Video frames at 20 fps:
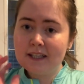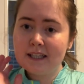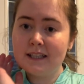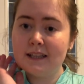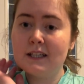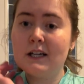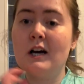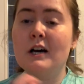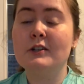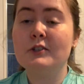in
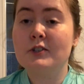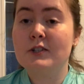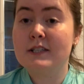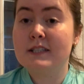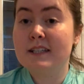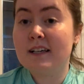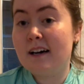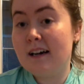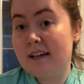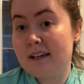the
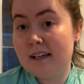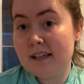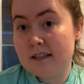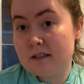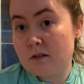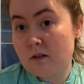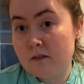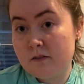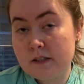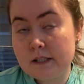countryside
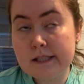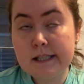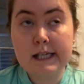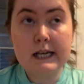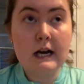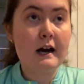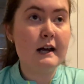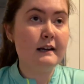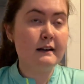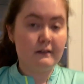is obviously,
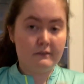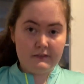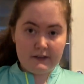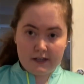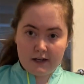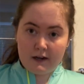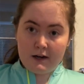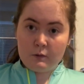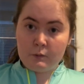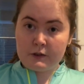I love
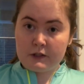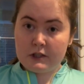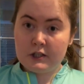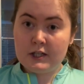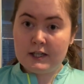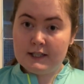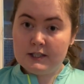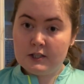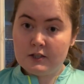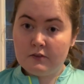it, I wouldn't
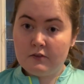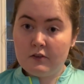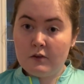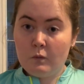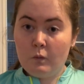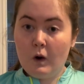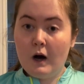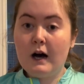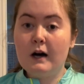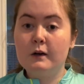change it for the
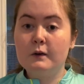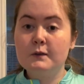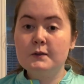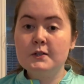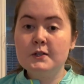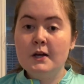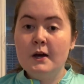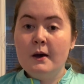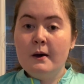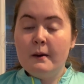world,
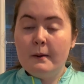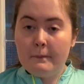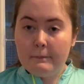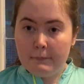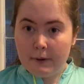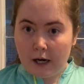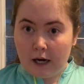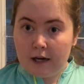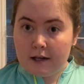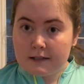
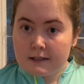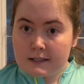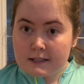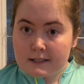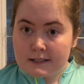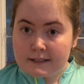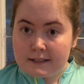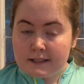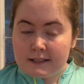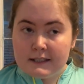
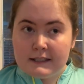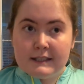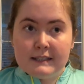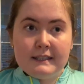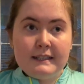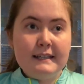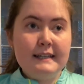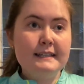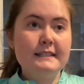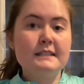but
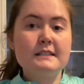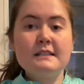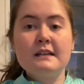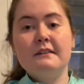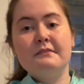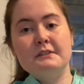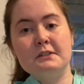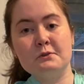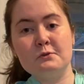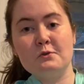it does
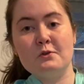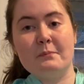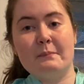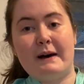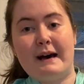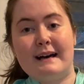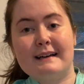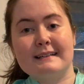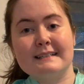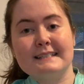have its
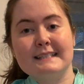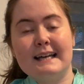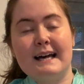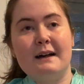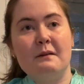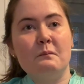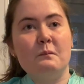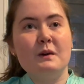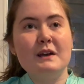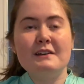drawbacks,
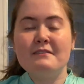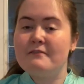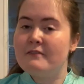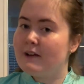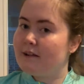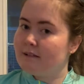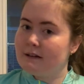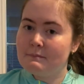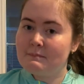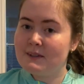and we're
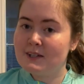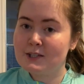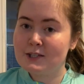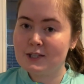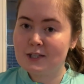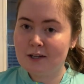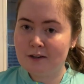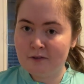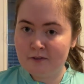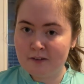very much
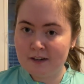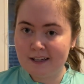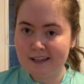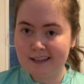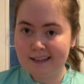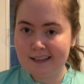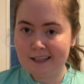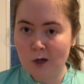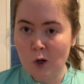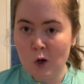
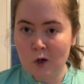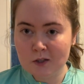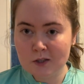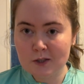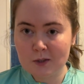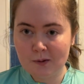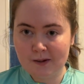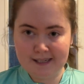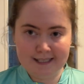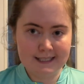suffering the
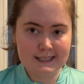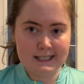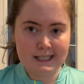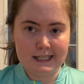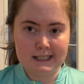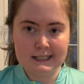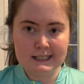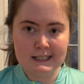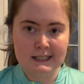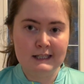
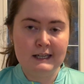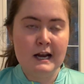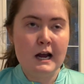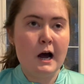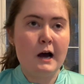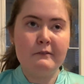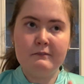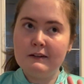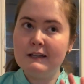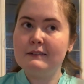consequences
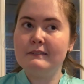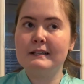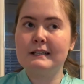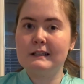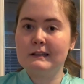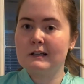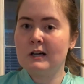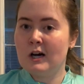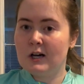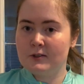of living
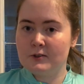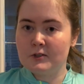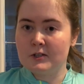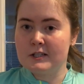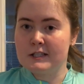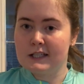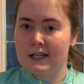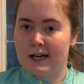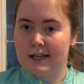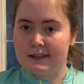in the
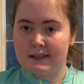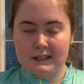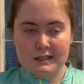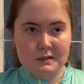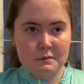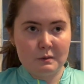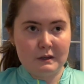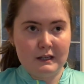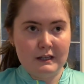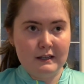countryside
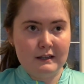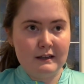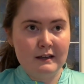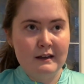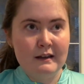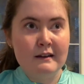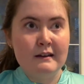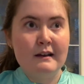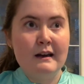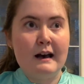this week.
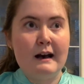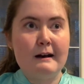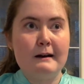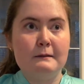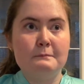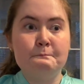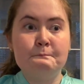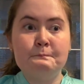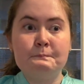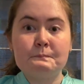
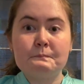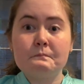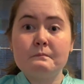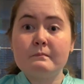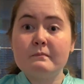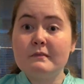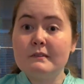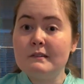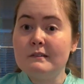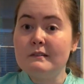
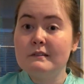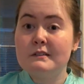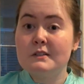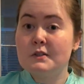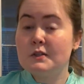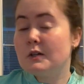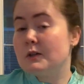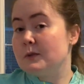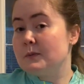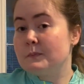
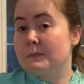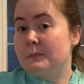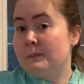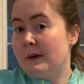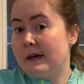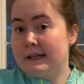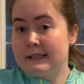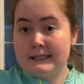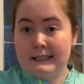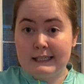So
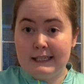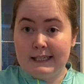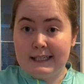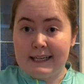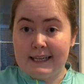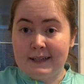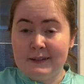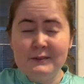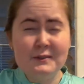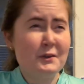
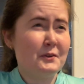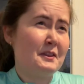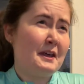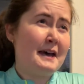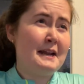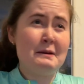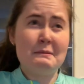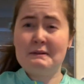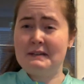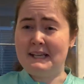basically, not that
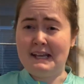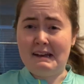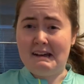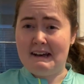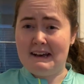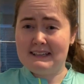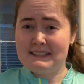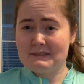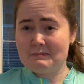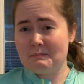anyone
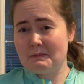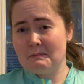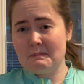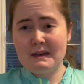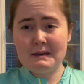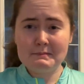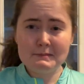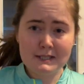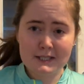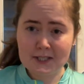cares, but
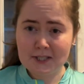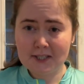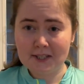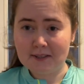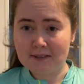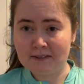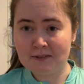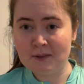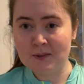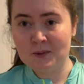maybe you do
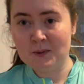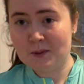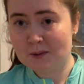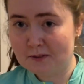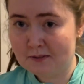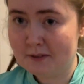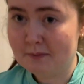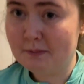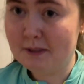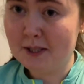if you're not
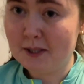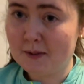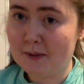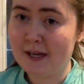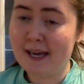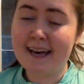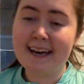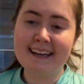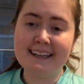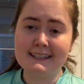from the
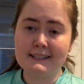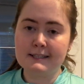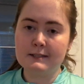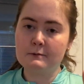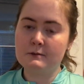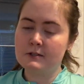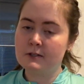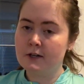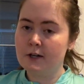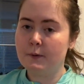UK, so you
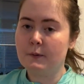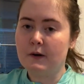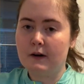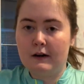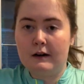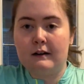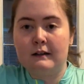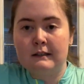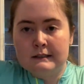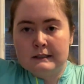want to know what
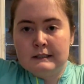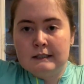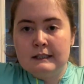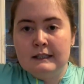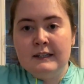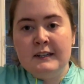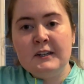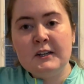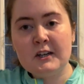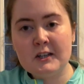our
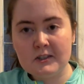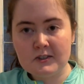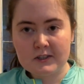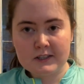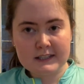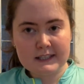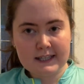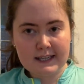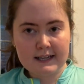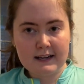
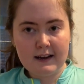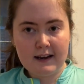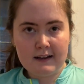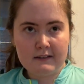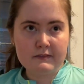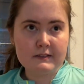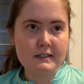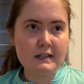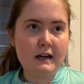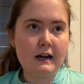countryside life
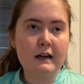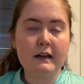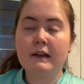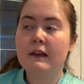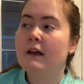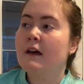is like.